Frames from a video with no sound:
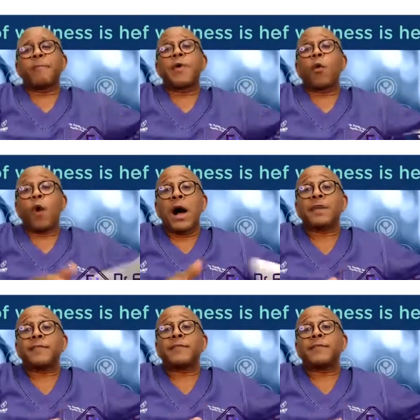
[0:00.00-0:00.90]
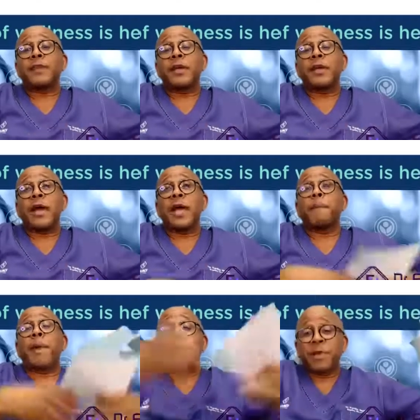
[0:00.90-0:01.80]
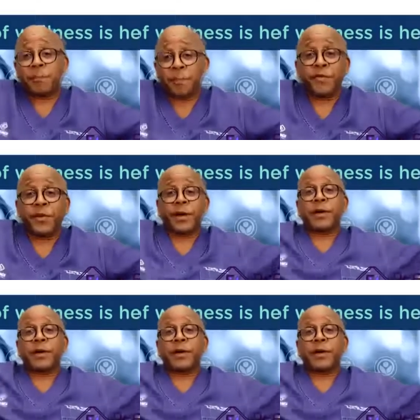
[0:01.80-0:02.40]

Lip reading: there was a public briefing,